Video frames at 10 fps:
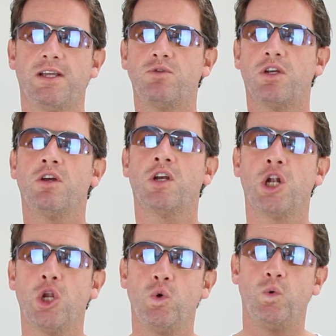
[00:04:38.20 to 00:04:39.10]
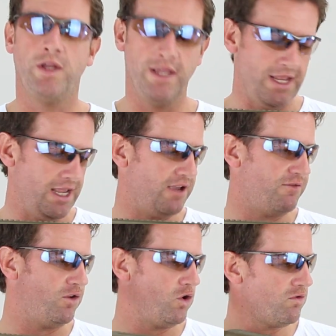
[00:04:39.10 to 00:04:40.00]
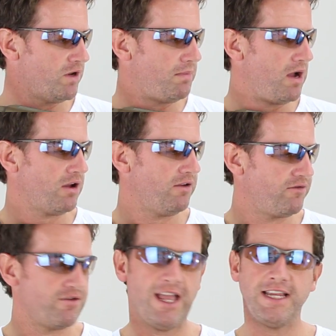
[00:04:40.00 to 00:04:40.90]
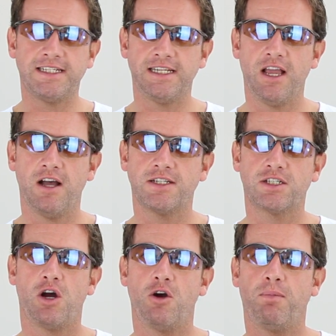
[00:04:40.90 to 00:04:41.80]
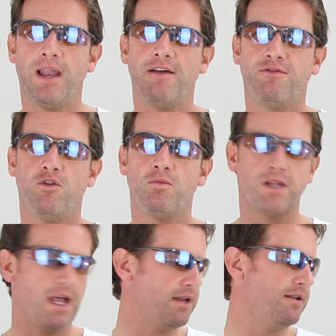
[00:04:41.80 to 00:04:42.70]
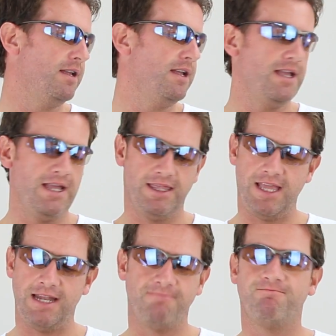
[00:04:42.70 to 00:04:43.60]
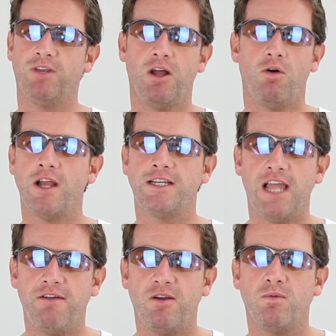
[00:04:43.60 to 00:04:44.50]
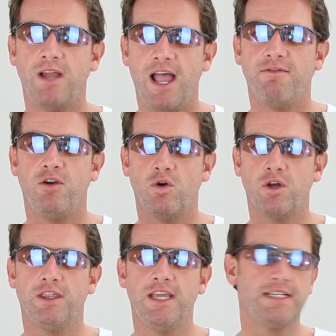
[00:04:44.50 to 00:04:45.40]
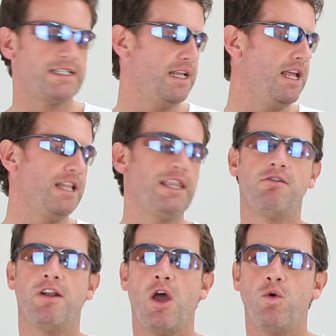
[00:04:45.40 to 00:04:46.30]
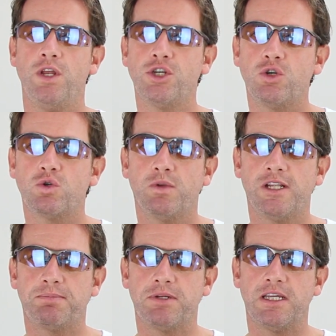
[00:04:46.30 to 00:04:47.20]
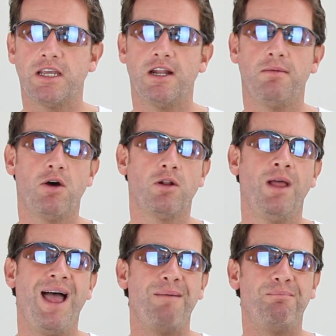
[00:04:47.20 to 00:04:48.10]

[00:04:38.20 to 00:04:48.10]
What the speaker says: So to conclude, if you're in the market for an ACR style platform gun, then I definitely would have a look at this. There are known issues with this particular model,